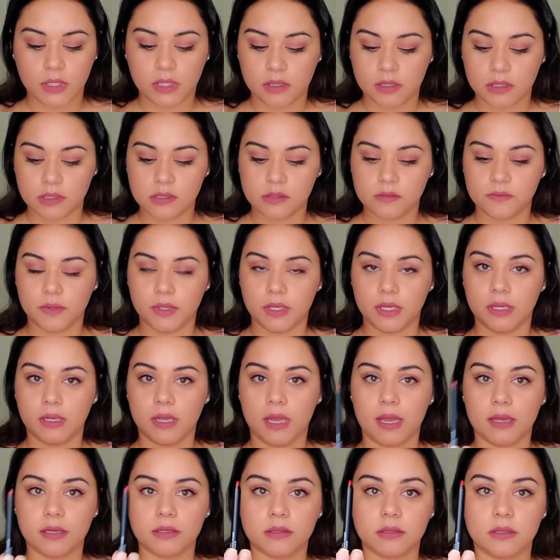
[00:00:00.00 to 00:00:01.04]
This is what it
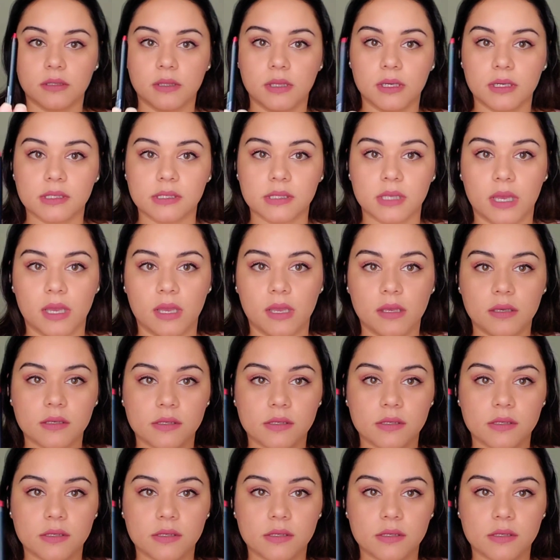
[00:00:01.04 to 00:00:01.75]
actually looks like.